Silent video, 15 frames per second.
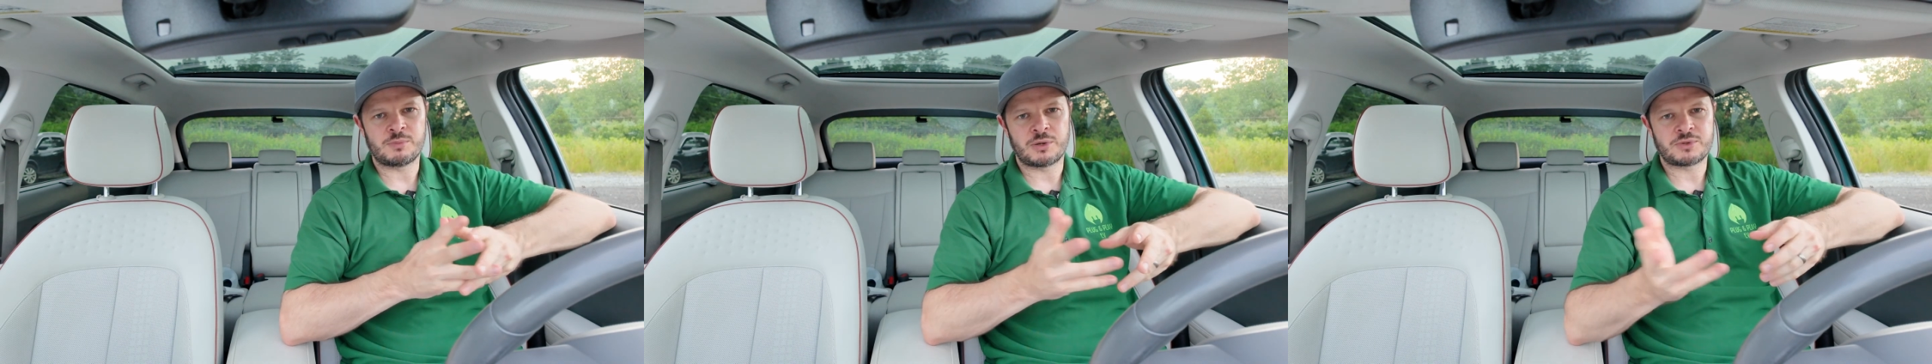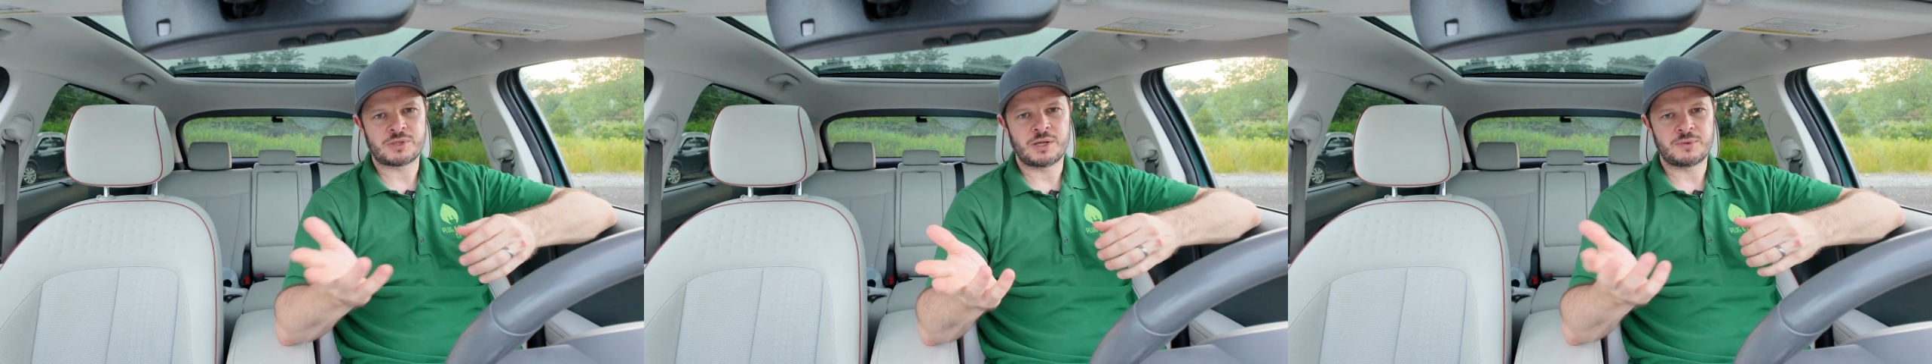
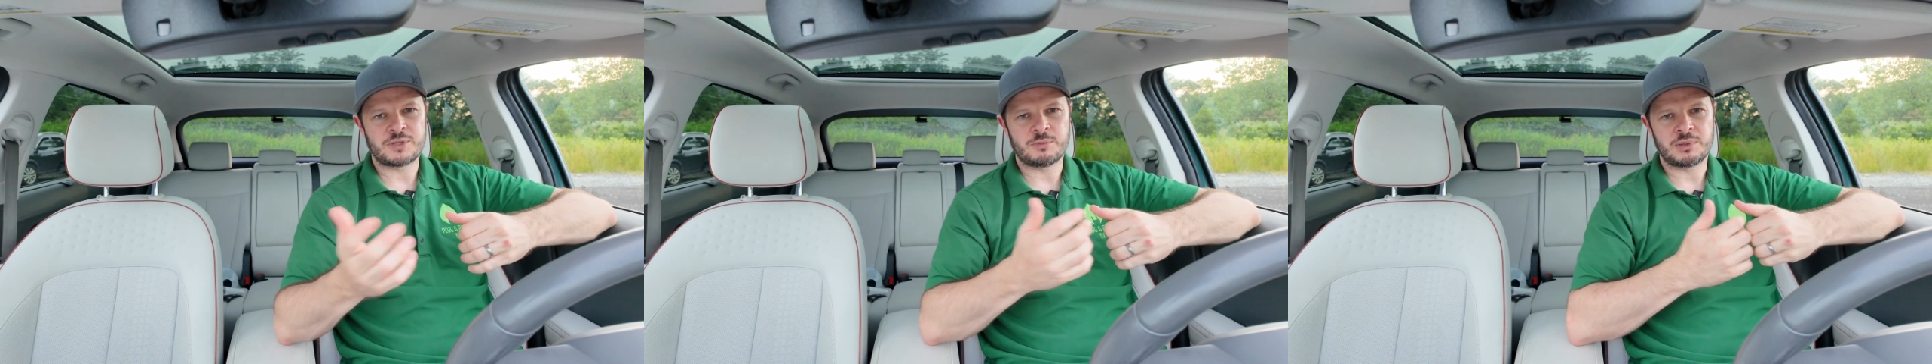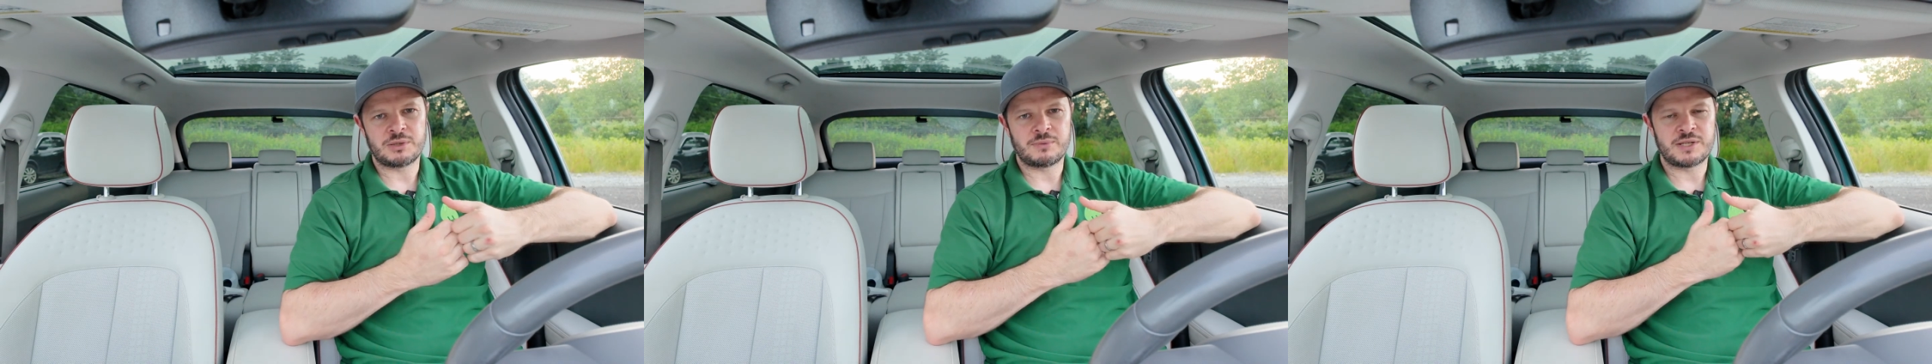most
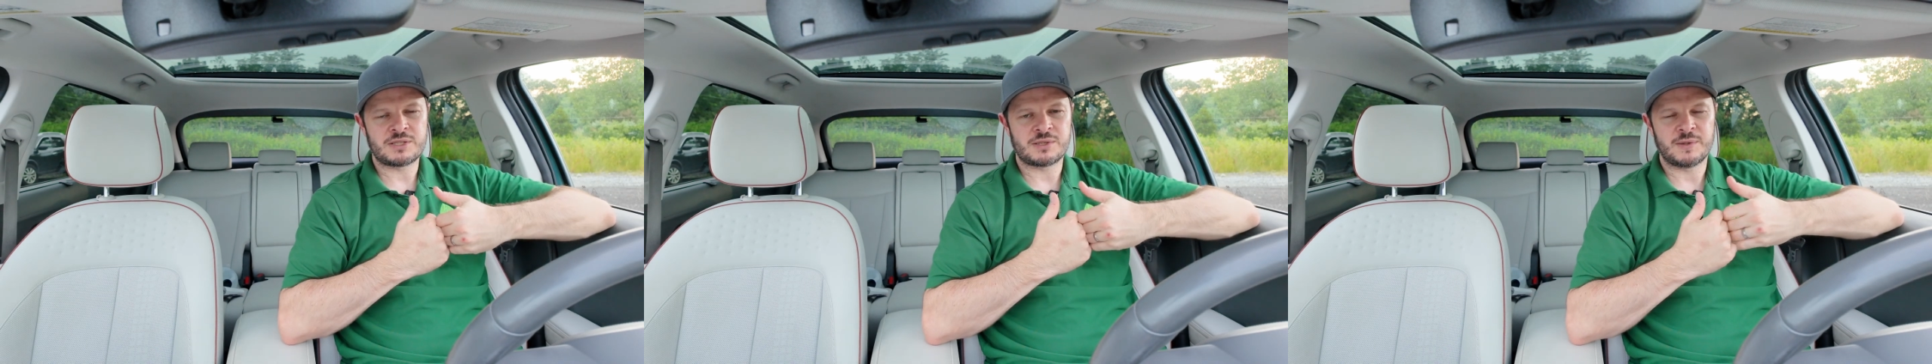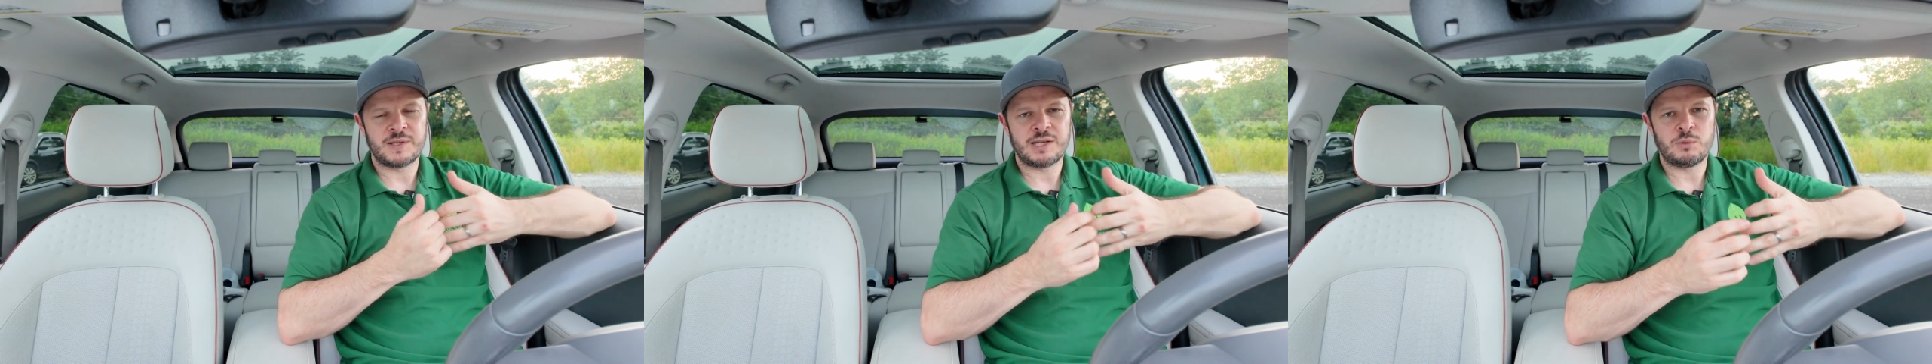notably
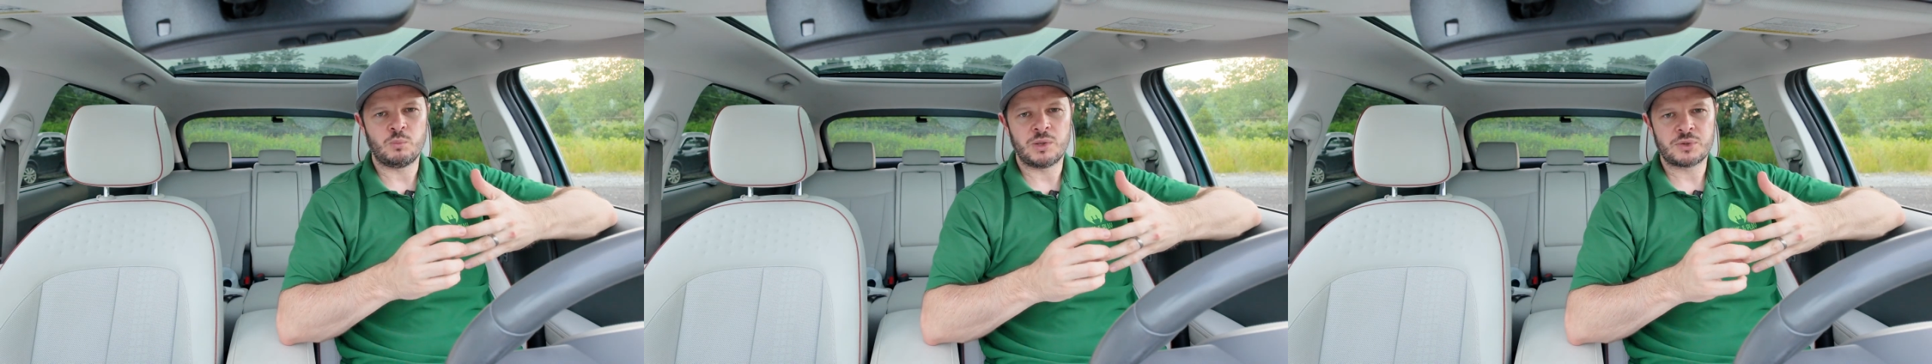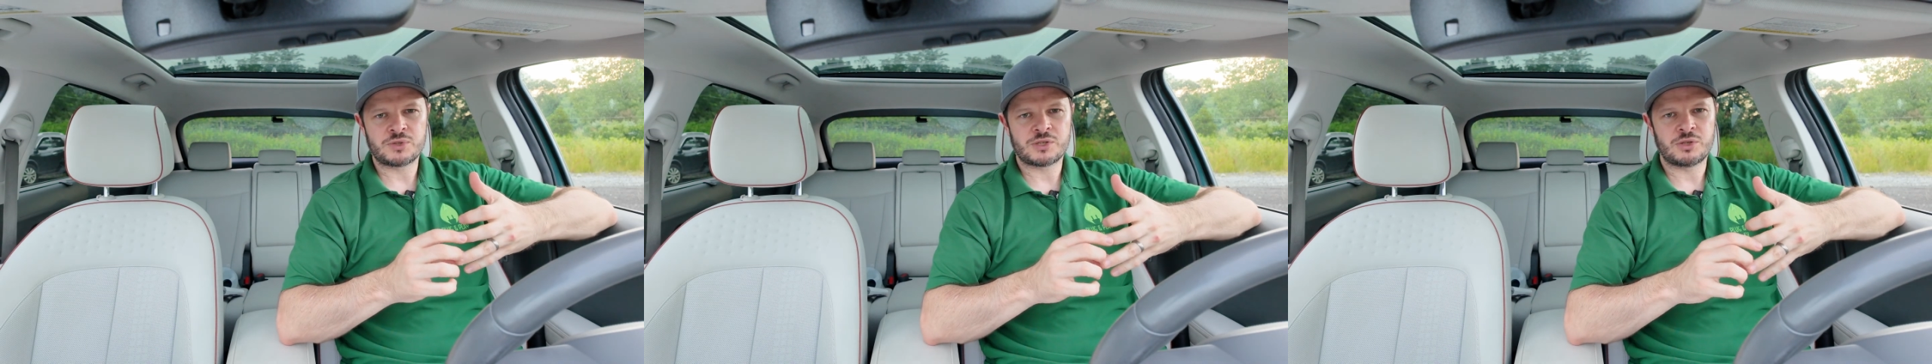recently
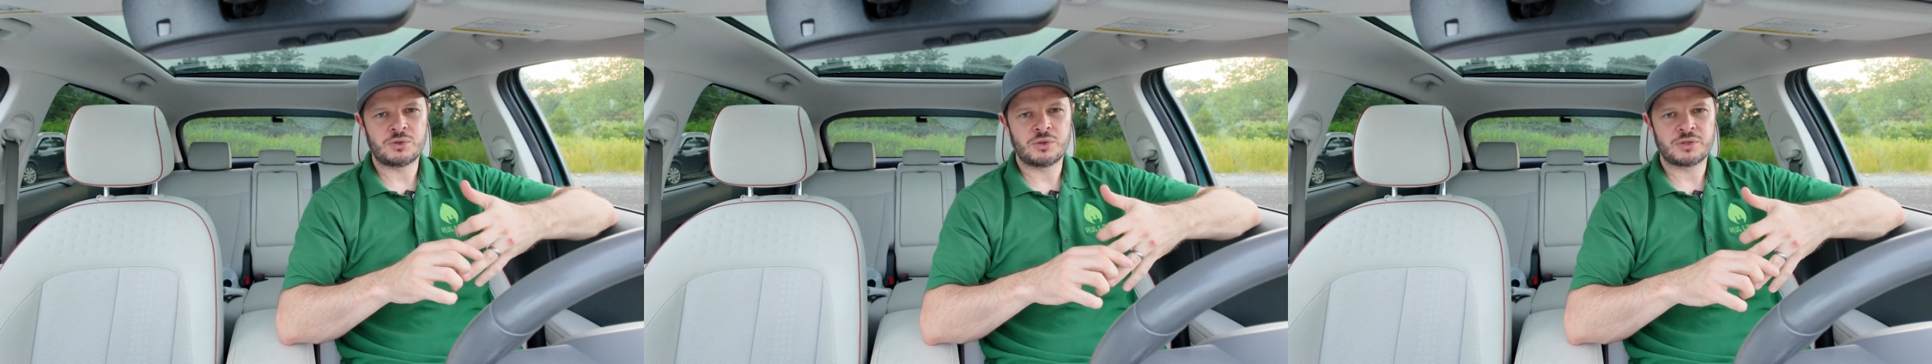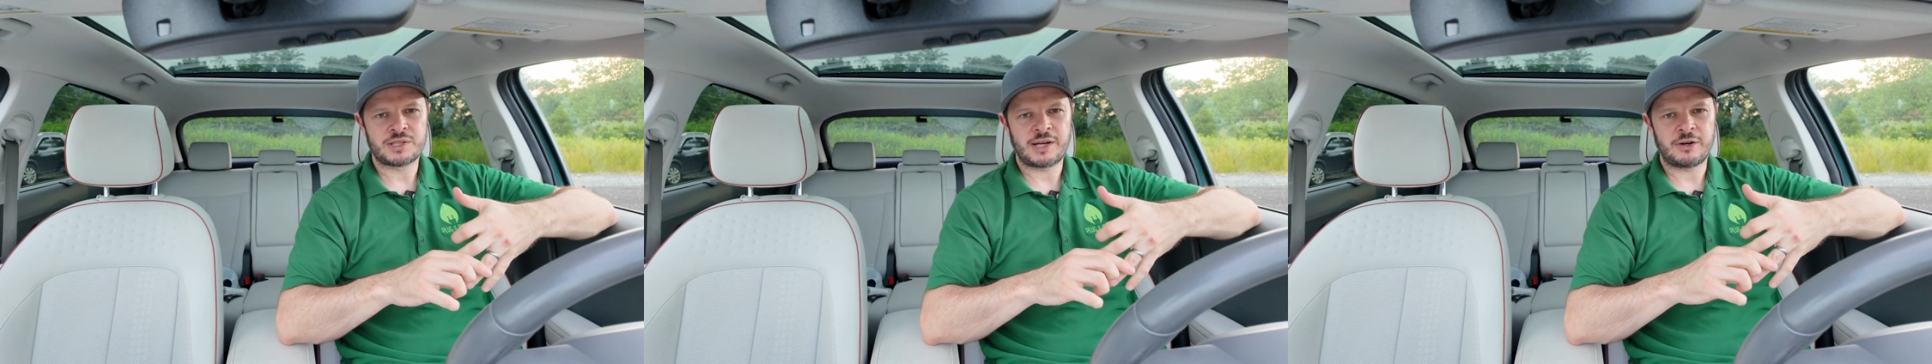in
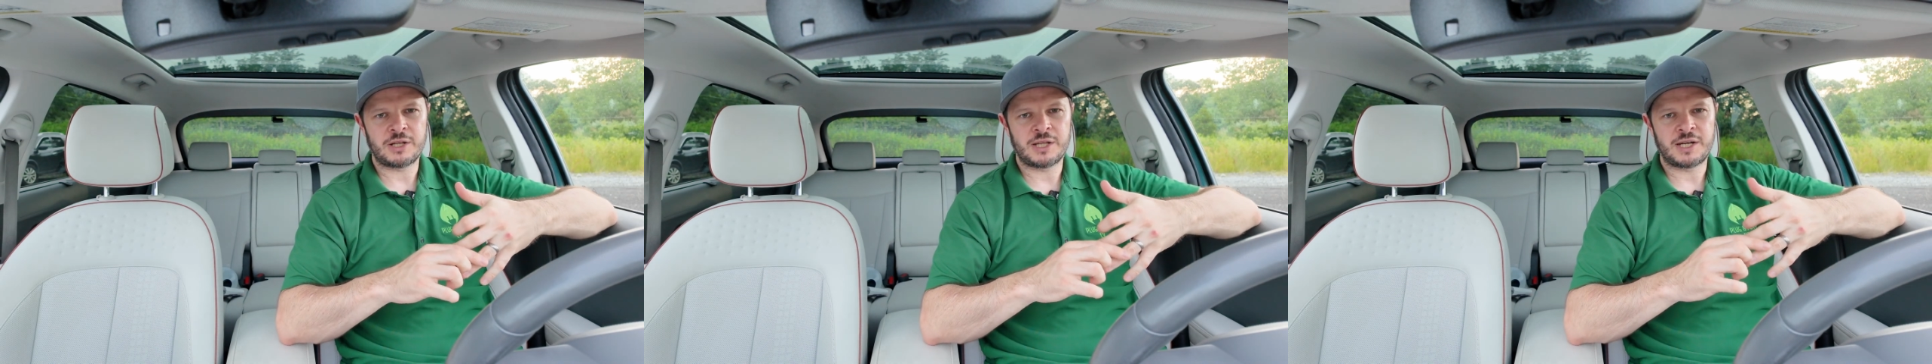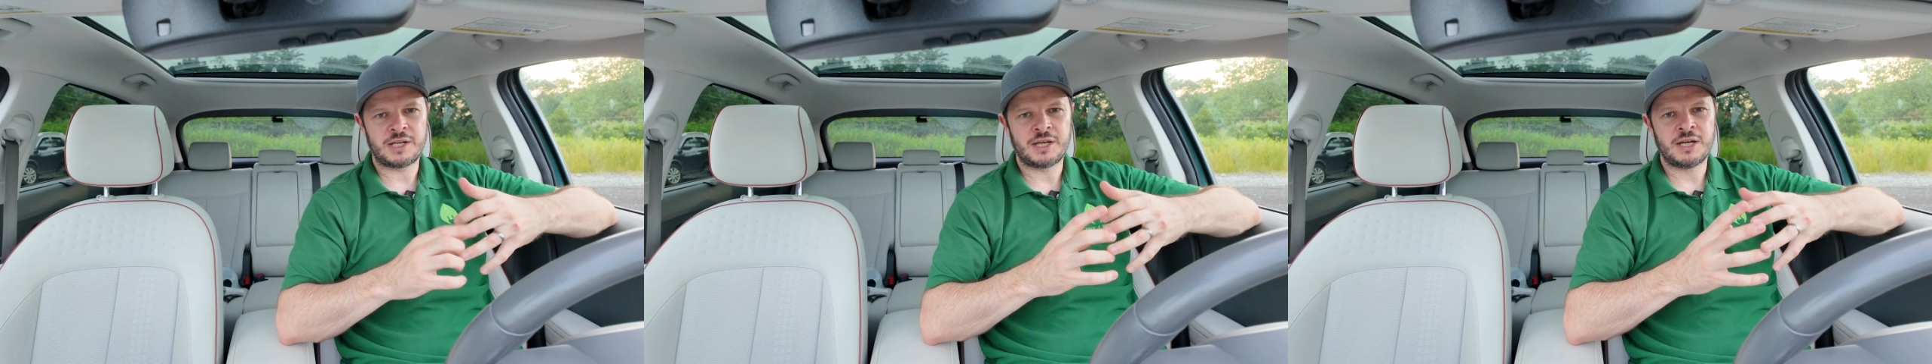Wilson, North
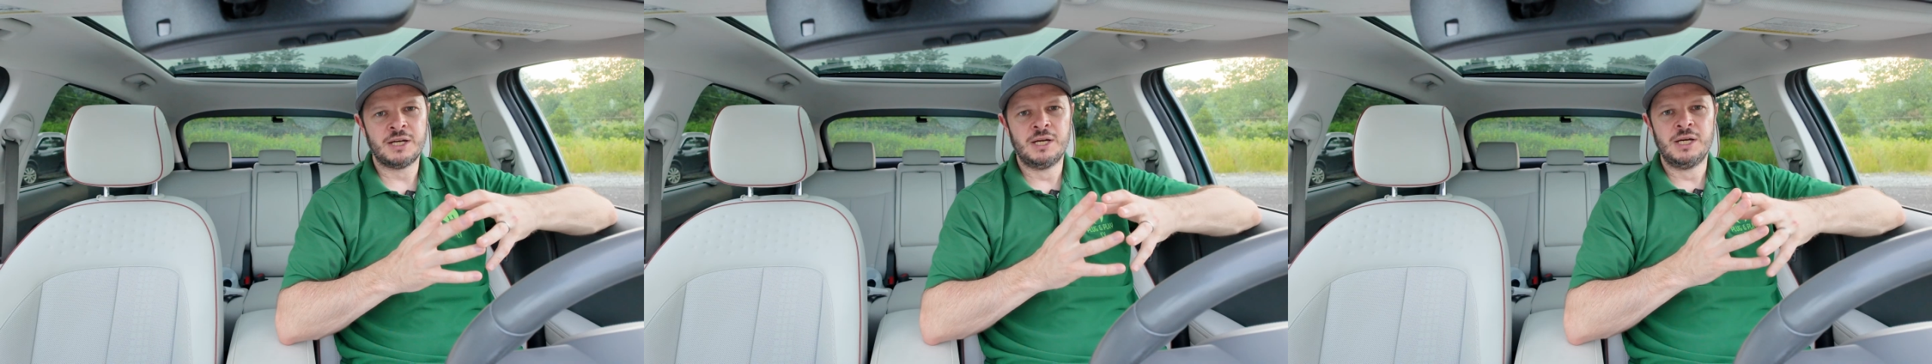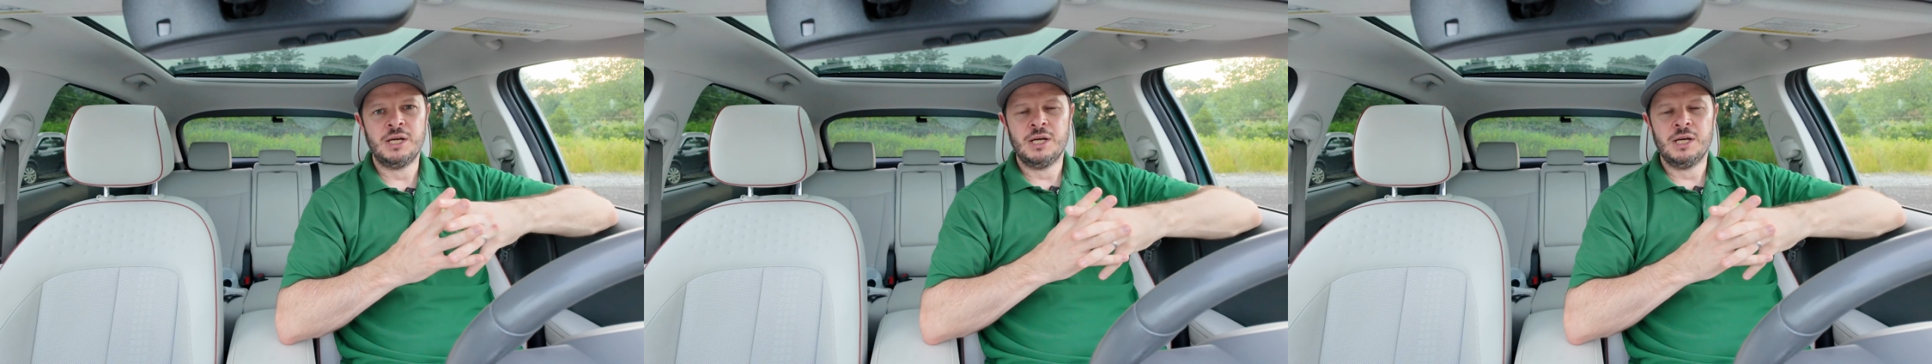Carolina,